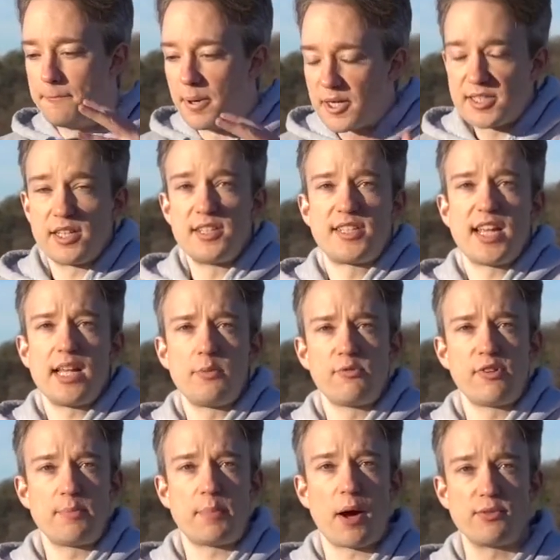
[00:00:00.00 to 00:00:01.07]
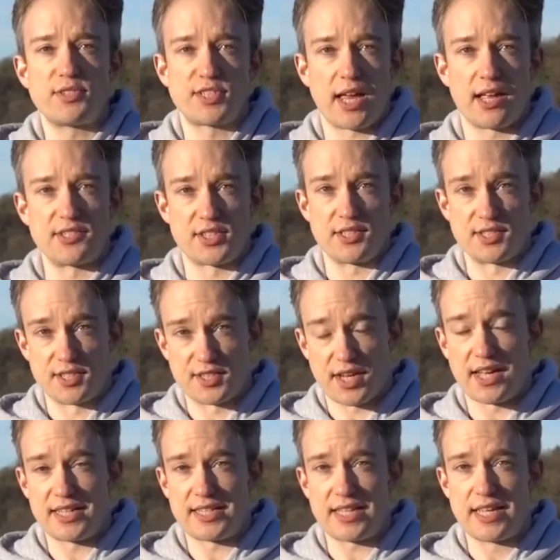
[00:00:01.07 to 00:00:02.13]
But until we're in a post-scarcity
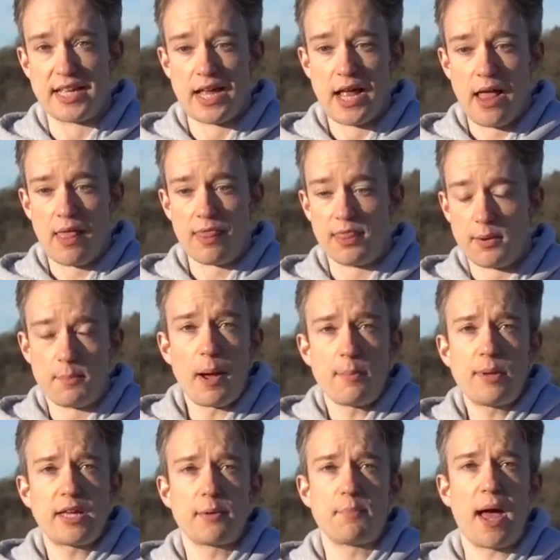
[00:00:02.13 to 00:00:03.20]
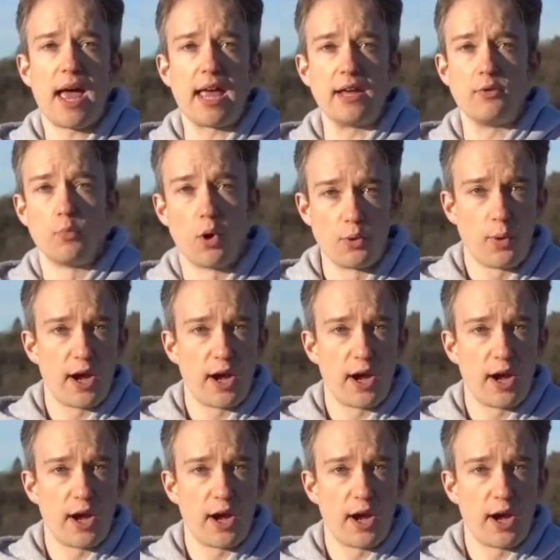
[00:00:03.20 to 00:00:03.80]
society, the public are paying, one